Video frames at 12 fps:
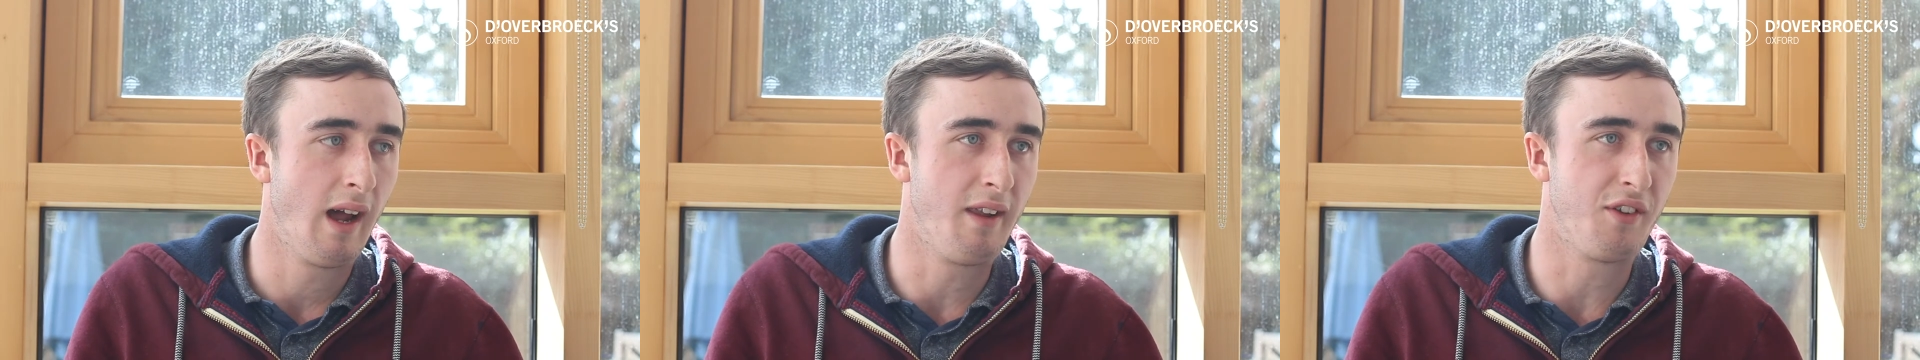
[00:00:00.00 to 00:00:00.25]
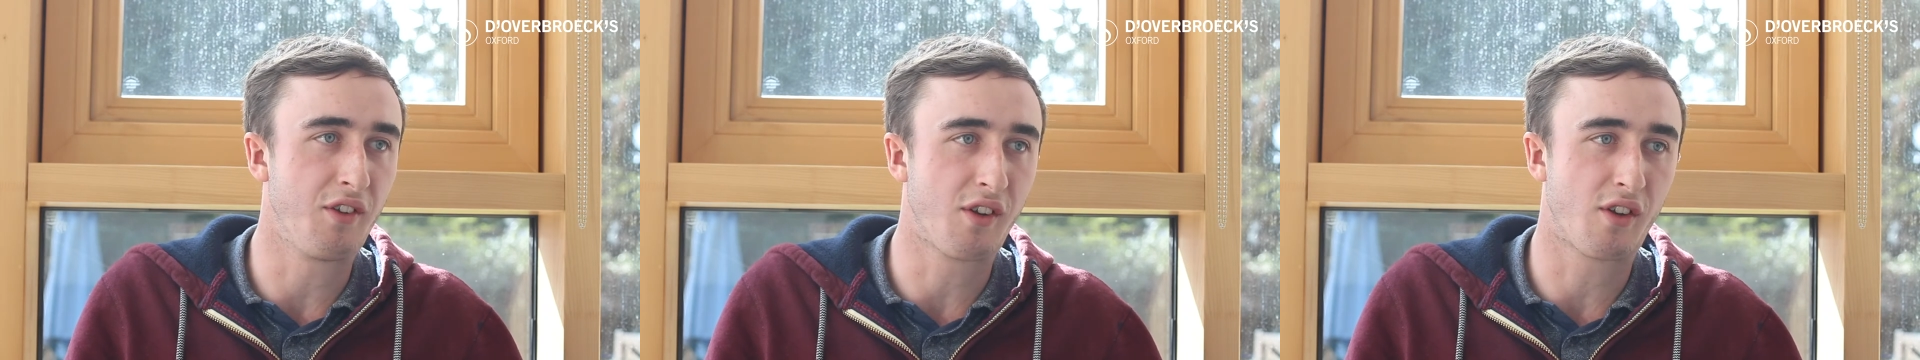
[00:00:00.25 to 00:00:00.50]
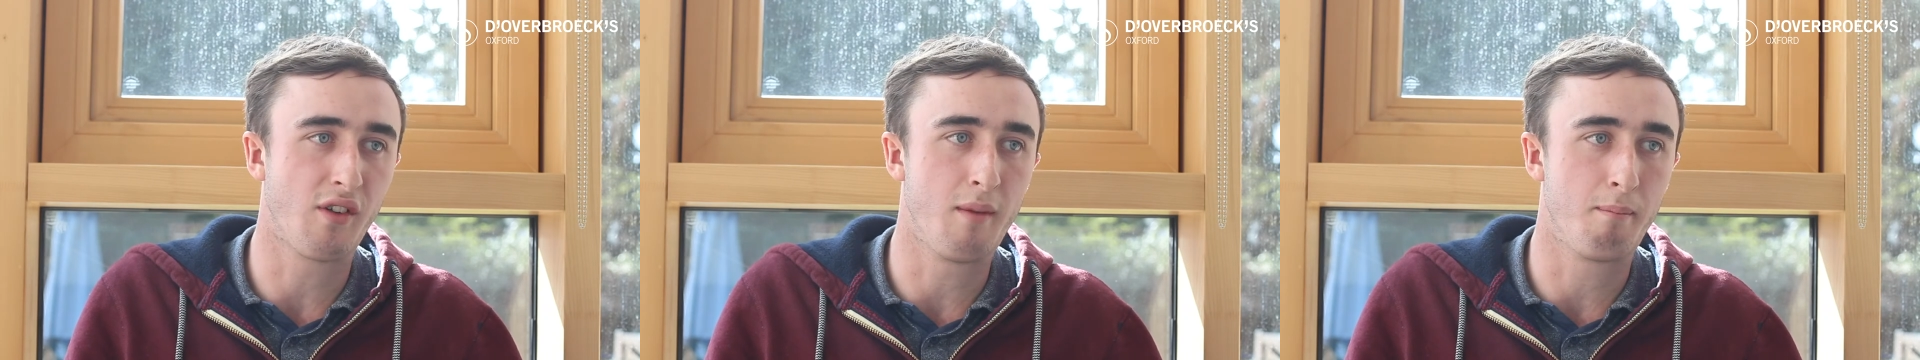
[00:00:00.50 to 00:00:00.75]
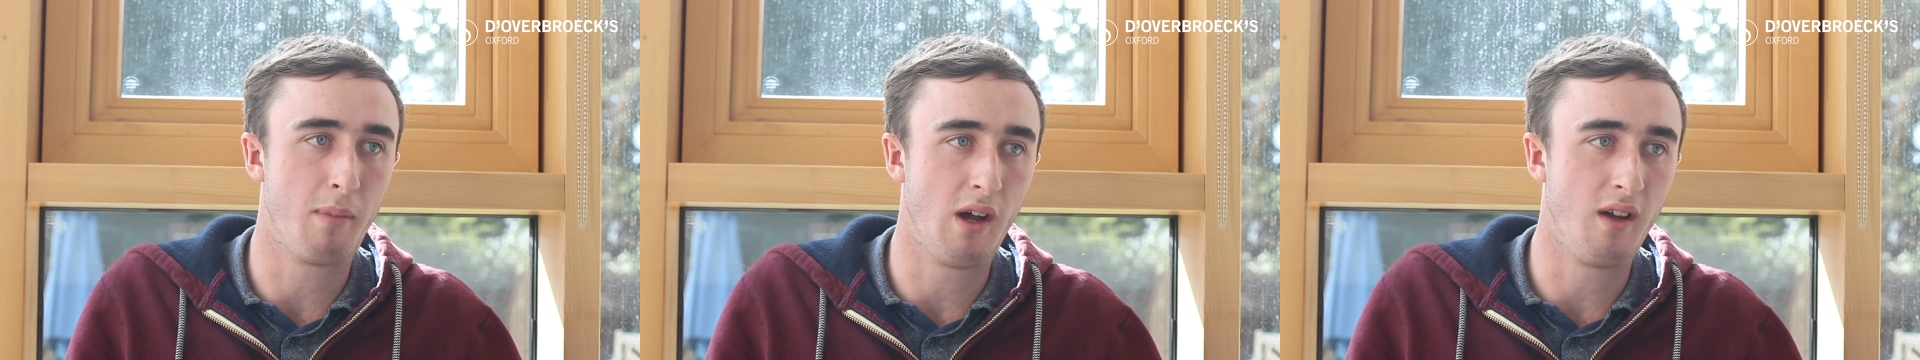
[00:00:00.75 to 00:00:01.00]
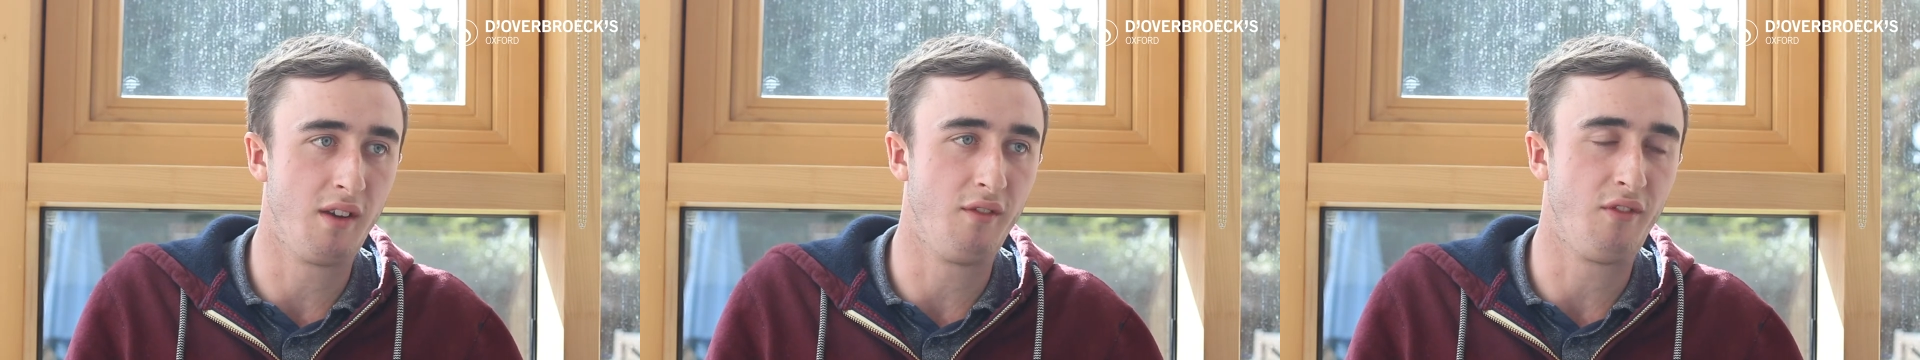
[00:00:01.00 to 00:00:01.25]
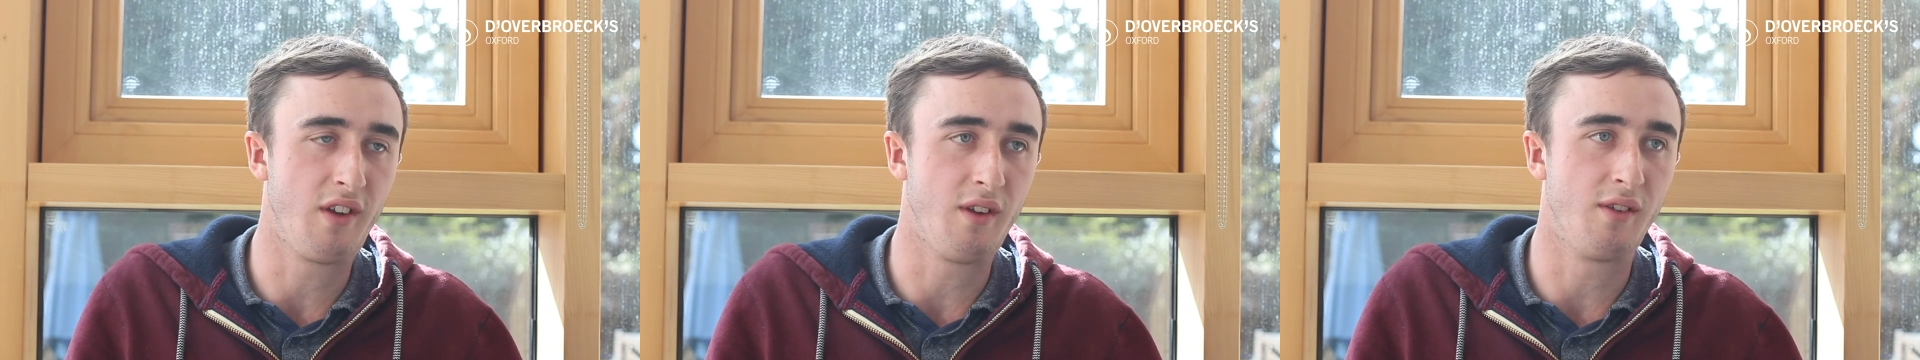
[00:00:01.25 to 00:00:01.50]
And isn't a great
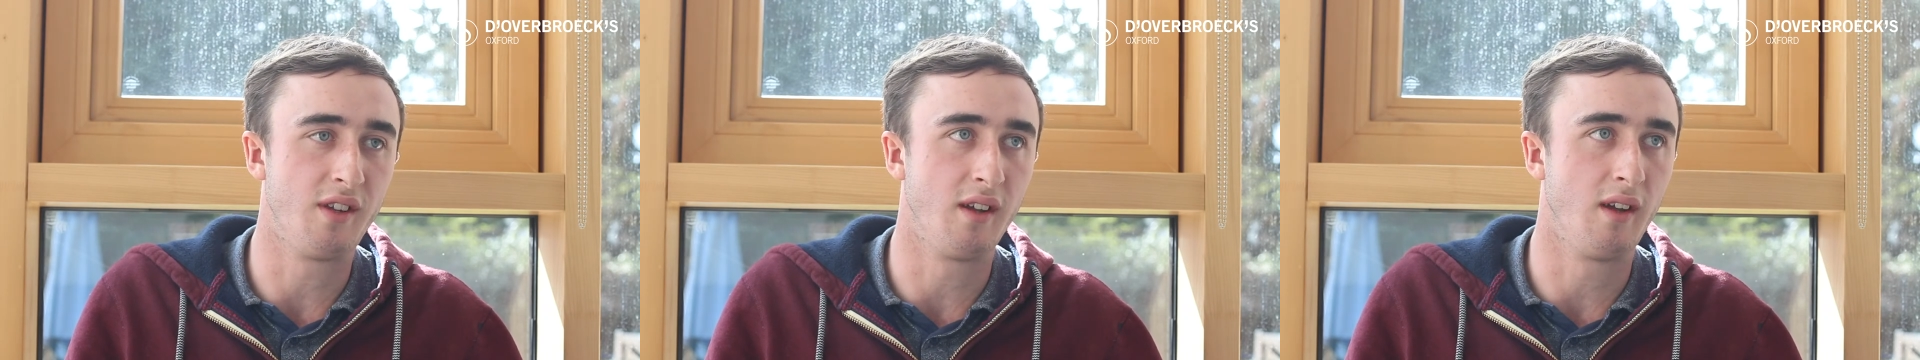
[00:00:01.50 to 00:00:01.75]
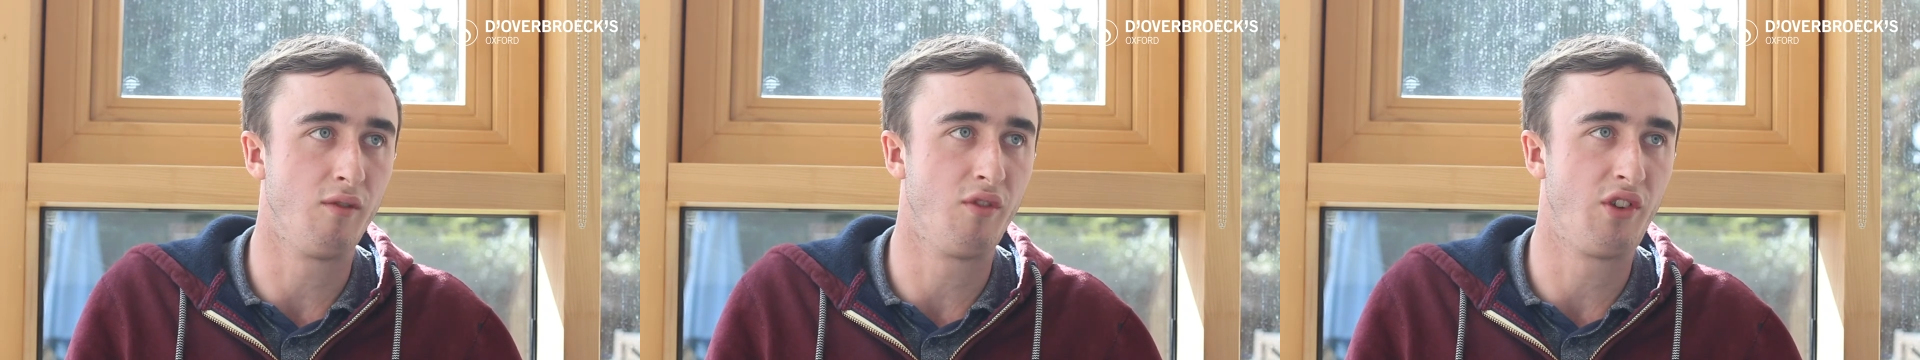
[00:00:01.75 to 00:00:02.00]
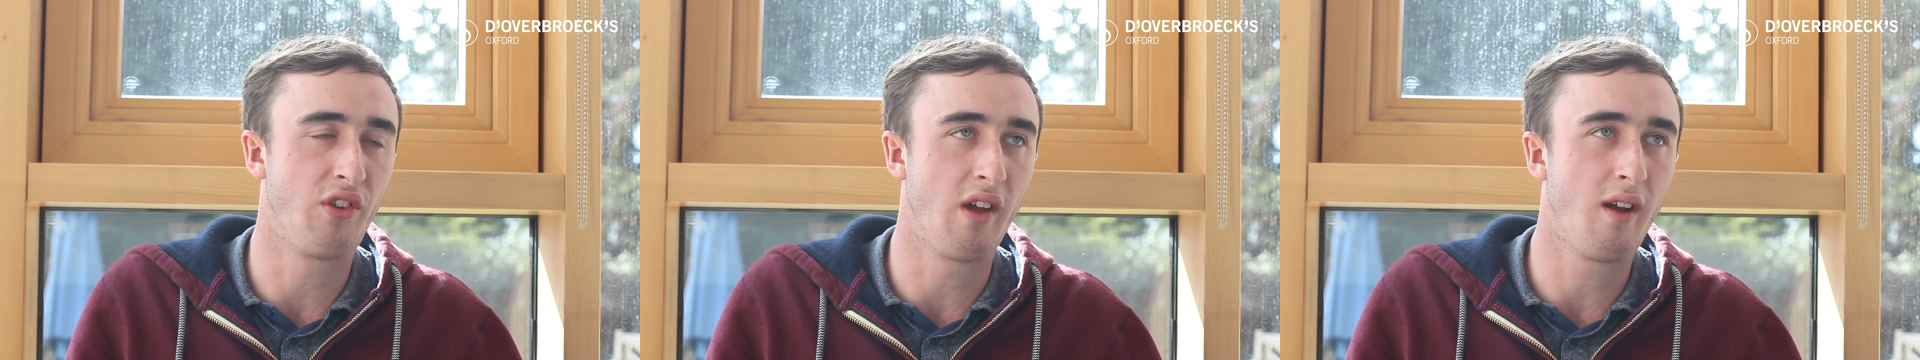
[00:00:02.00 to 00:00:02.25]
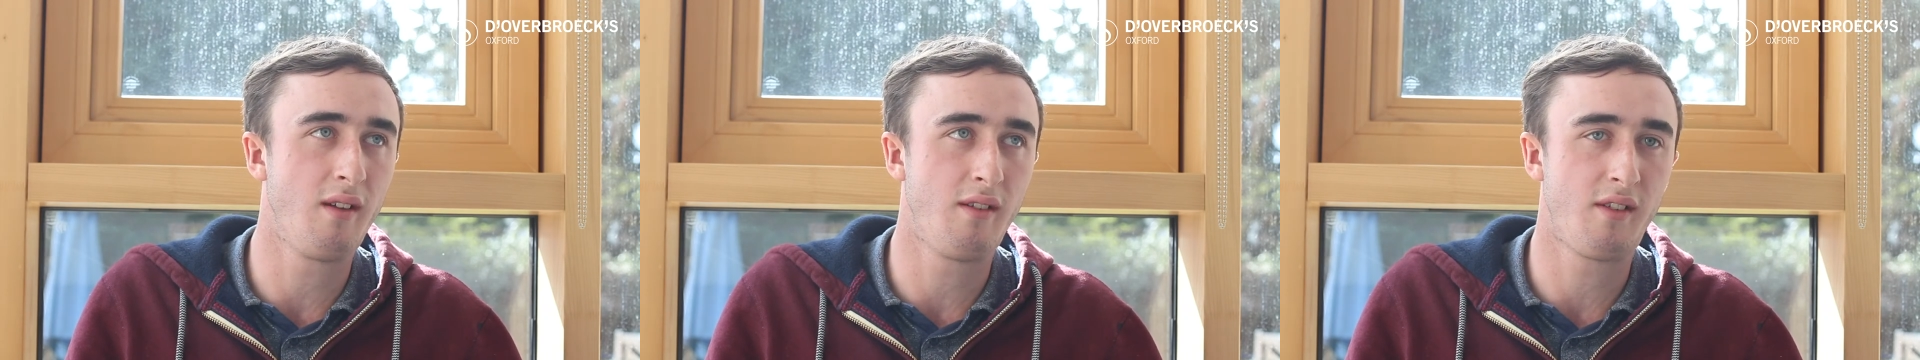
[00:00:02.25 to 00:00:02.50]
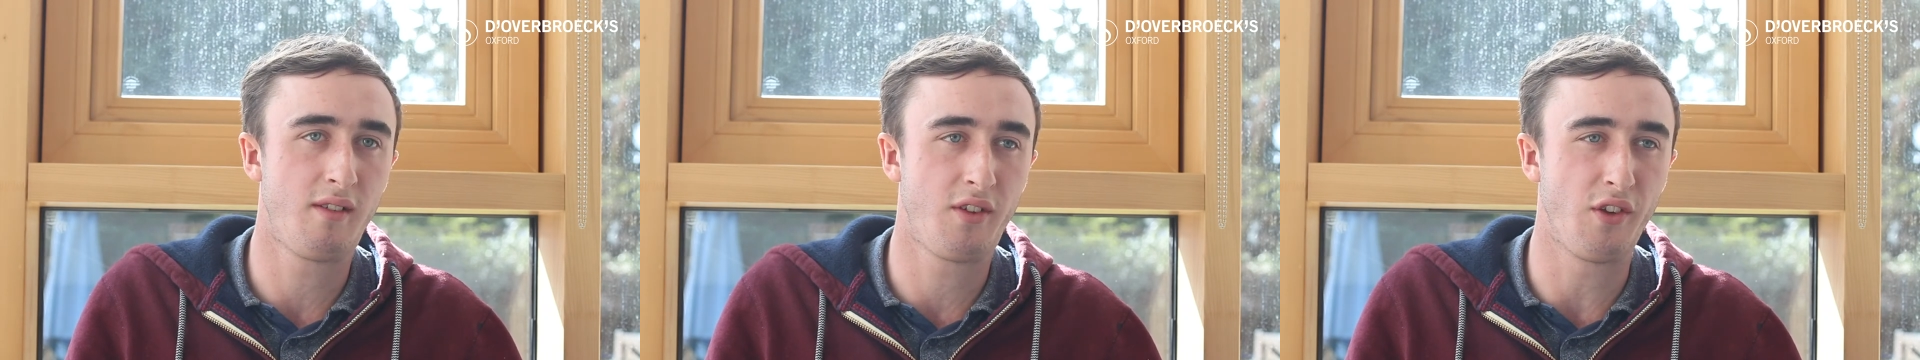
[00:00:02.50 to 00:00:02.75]
burden for you to research.